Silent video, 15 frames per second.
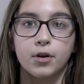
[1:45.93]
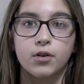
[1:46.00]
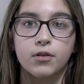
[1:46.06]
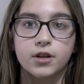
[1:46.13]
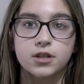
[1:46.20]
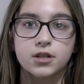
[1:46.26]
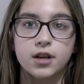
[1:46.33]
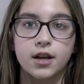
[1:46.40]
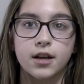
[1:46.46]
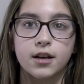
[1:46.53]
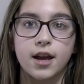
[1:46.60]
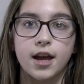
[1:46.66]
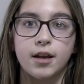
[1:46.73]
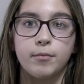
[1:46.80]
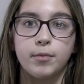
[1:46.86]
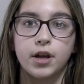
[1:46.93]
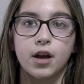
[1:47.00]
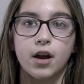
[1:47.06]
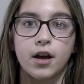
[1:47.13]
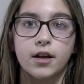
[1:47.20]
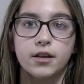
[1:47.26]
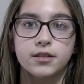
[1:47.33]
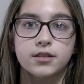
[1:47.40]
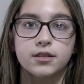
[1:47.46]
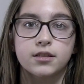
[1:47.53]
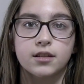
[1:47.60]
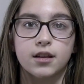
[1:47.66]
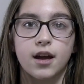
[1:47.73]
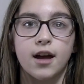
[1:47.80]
a Christian and because